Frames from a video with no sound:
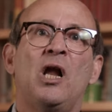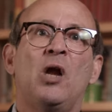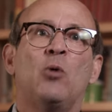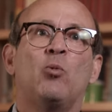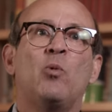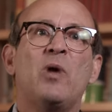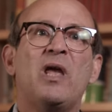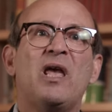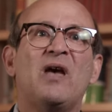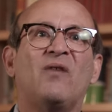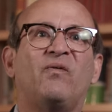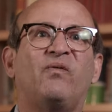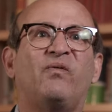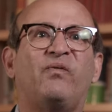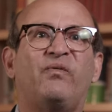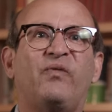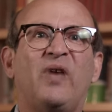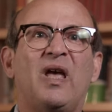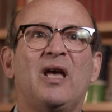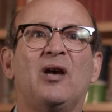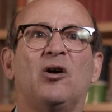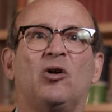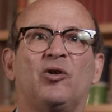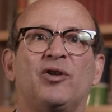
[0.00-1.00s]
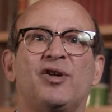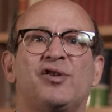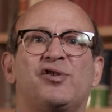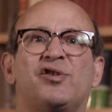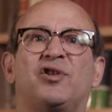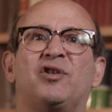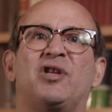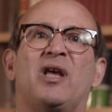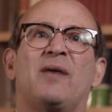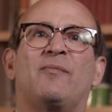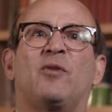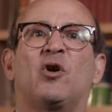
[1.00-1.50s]
we have failed as
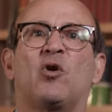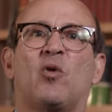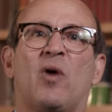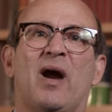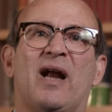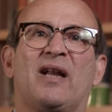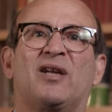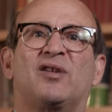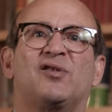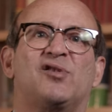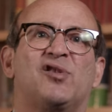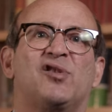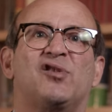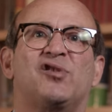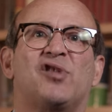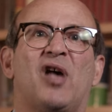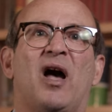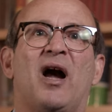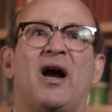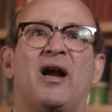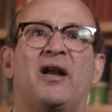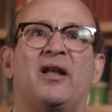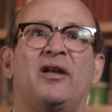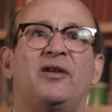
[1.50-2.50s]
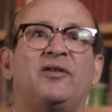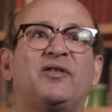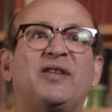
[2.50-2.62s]
a democratic society.